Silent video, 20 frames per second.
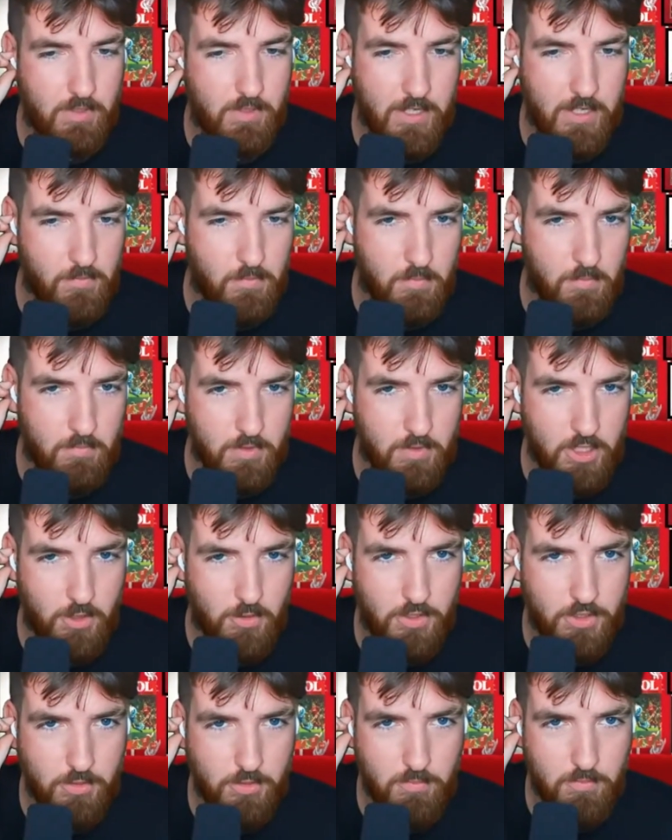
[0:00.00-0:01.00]
give him
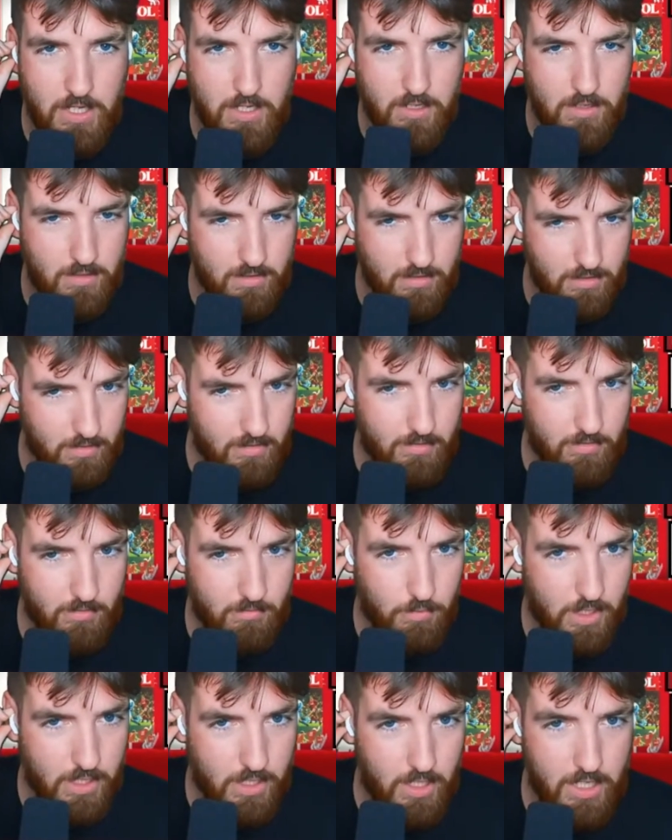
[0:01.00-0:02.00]
200 million,
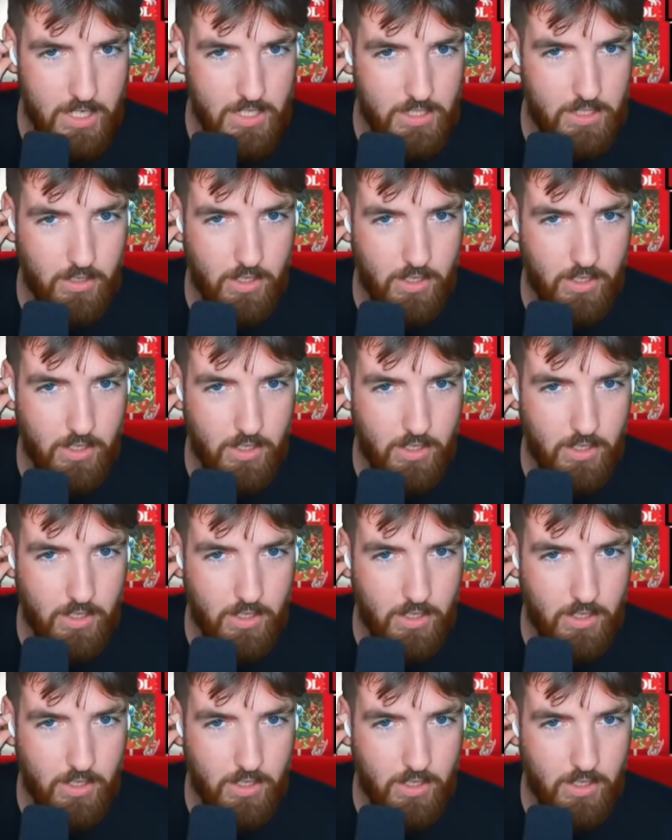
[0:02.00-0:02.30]
win a league